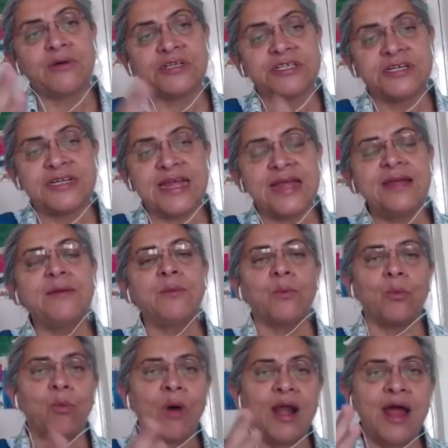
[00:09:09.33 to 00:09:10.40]
hours a day,
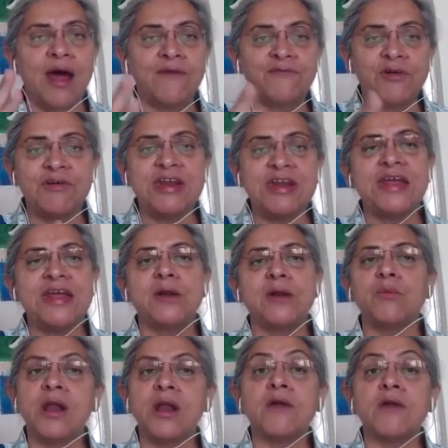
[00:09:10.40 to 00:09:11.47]
1 hour for reading
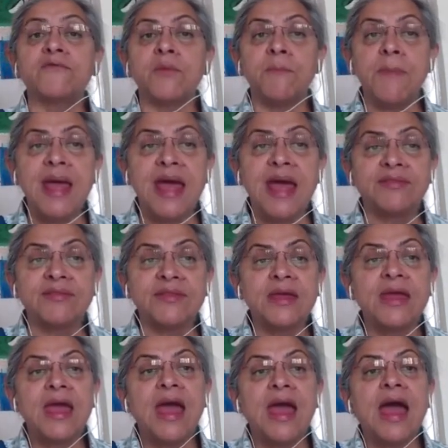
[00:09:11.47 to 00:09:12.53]
and 1 hour for math,
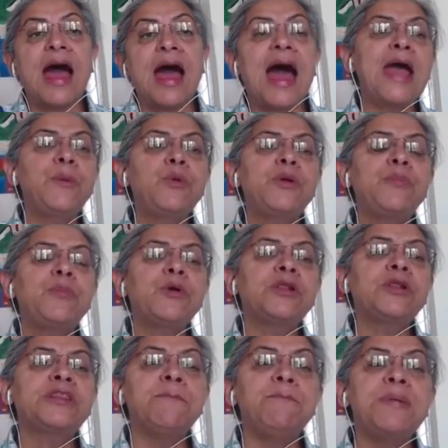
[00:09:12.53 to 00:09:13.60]
I would
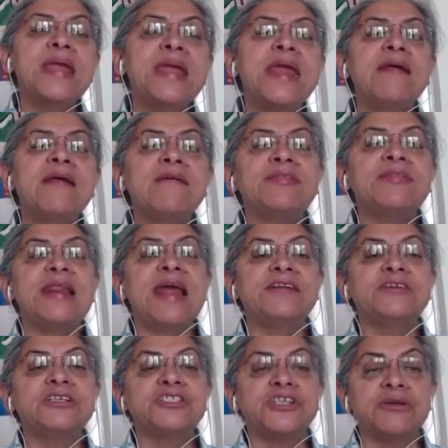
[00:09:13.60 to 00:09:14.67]
put the beginner and the
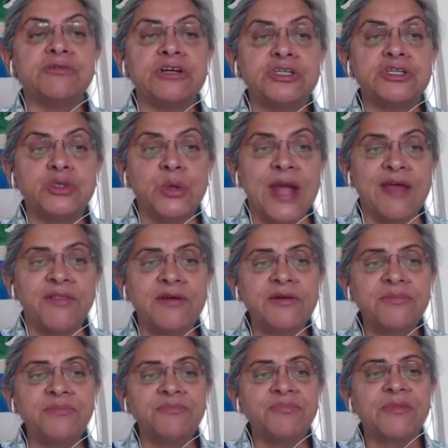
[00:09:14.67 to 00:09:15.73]
letter children
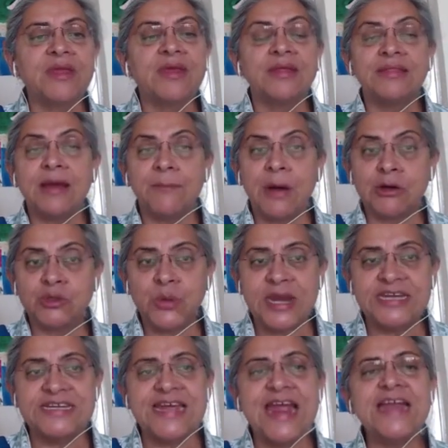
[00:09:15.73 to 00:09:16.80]
together, about
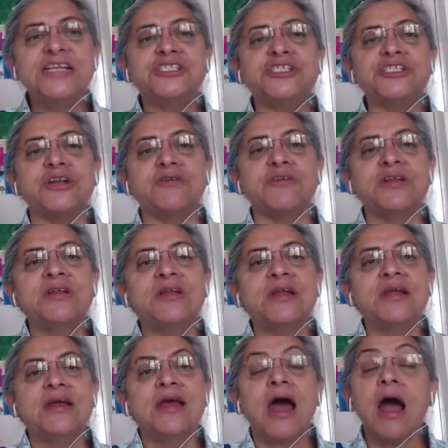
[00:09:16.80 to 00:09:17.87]
28 children,
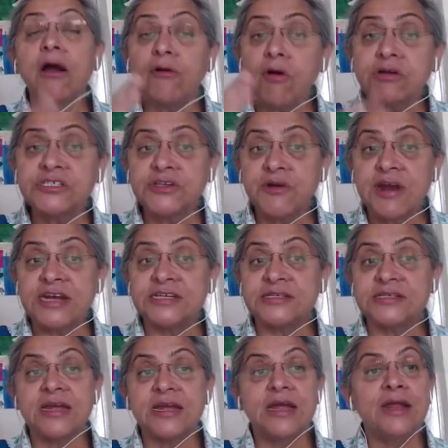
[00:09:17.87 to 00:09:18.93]
across
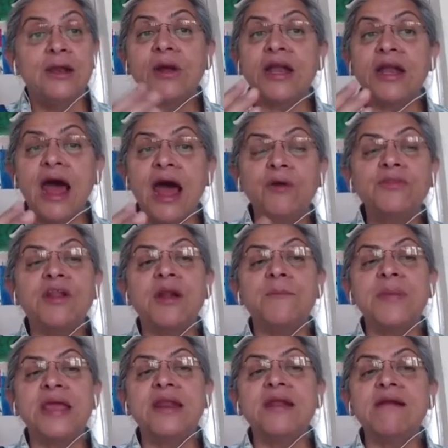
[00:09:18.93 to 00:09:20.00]
grades. Look at how there are
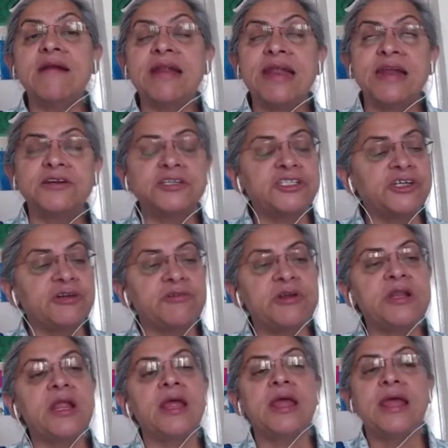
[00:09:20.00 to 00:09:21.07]
beginner and letter
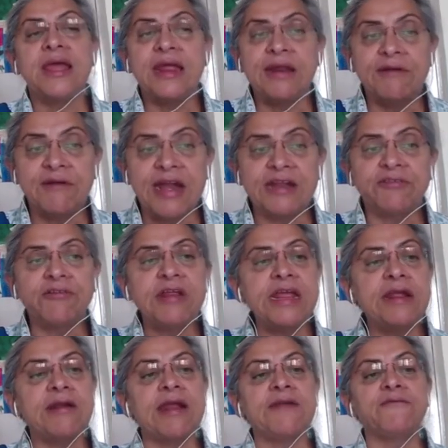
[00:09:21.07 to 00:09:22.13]
children in grade
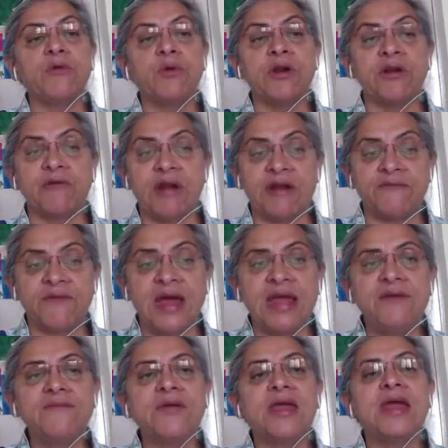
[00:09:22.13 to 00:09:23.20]
3, grade 4, and grade
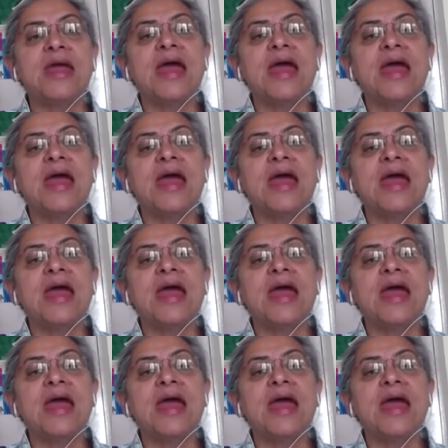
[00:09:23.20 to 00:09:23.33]
5.